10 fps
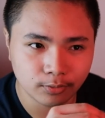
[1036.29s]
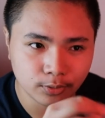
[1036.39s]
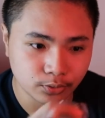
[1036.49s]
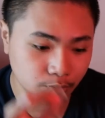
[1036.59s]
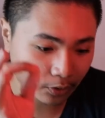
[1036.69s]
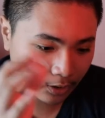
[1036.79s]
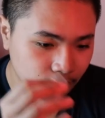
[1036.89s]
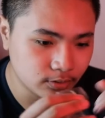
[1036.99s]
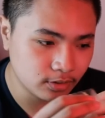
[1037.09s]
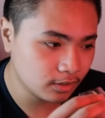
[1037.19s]
or to
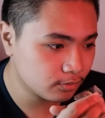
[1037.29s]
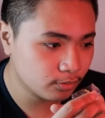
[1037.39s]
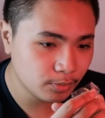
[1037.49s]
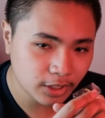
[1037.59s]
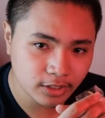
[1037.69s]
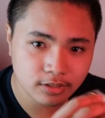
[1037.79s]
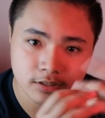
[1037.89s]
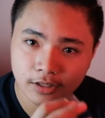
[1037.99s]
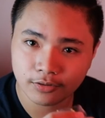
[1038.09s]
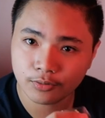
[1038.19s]
hear deathcore bands
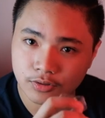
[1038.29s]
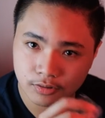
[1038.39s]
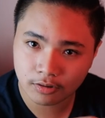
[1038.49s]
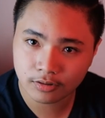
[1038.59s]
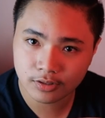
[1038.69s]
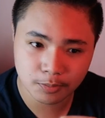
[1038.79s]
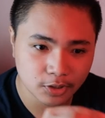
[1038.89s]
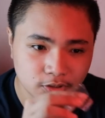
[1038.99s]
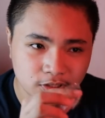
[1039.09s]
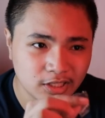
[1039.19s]
and deathcore songs,
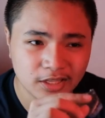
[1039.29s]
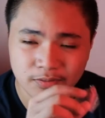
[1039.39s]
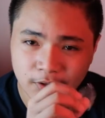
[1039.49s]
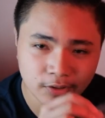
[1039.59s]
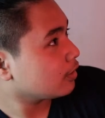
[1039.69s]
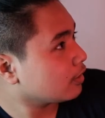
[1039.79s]
especially death metal.